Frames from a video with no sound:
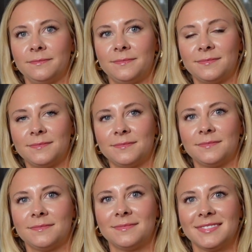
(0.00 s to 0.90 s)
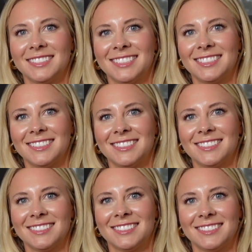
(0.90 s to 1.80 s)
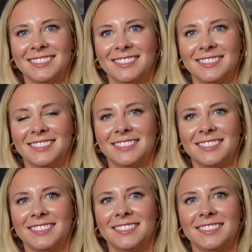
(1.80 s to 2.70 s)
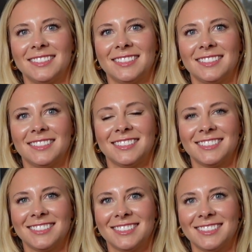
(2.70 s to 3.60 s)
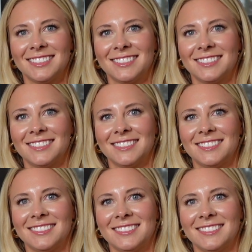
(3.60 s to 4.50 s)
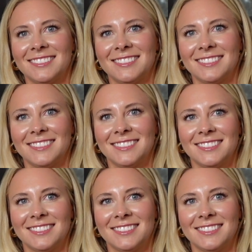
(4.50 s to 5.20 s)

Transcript: This person isn't speaking.